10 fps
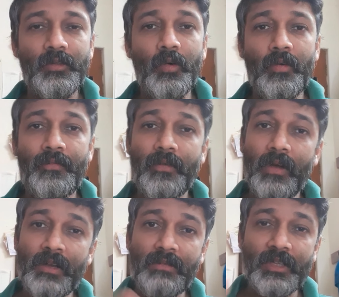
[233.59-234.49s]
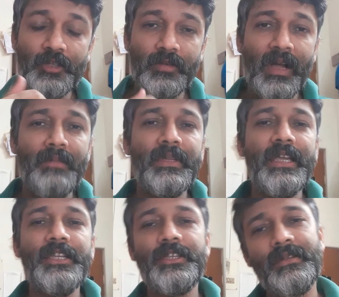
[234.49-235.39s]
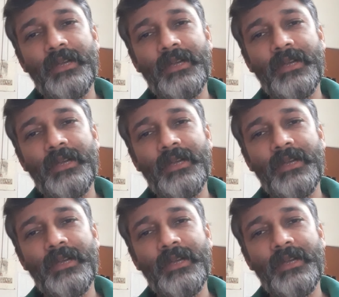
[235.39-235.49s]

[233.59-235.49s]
Though Freud was to come later,